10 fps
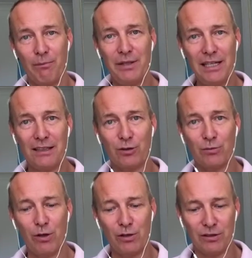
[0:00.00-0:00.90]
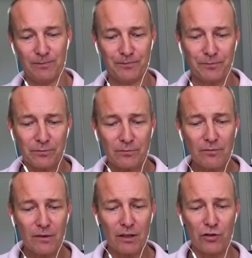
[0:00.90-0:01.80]
being a good person.
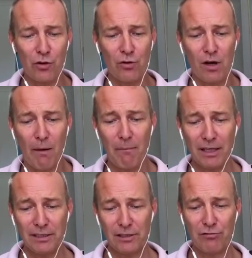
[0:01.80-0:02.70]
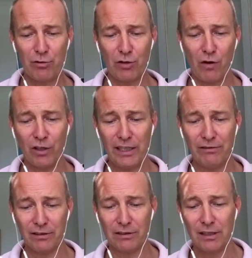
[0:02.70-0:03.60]
So money is the root of all
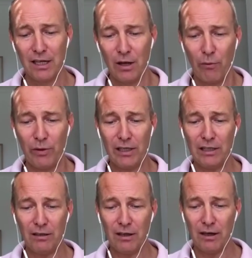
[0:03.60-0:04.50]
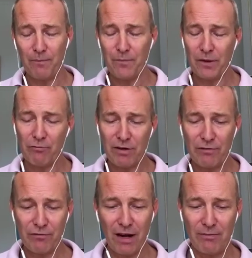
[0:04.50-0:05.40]
evil. We
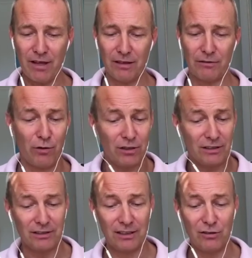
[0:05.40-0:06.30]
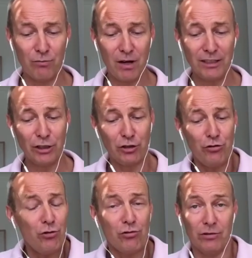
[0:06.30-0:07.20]
reframe that, for instance, into money is
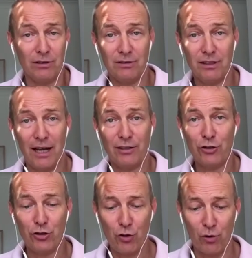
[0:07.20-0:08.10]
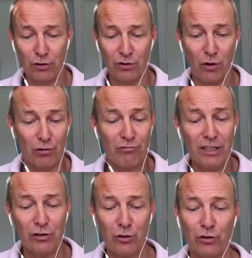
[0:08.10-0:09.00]
neutral and a source or a
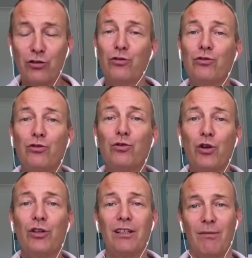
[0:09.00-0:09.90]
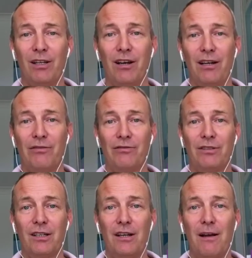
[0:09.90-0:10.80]
resource to do good in my life.
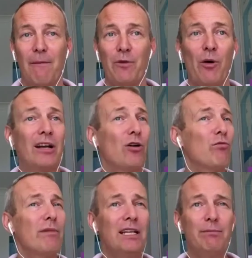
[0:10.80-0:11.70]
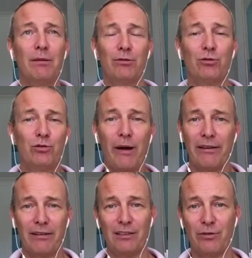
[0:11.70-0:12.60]
Now, I know many people who do bad
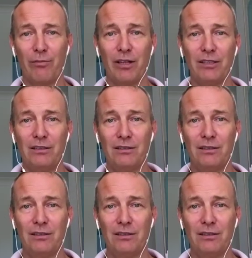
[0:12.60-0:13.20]
things with money.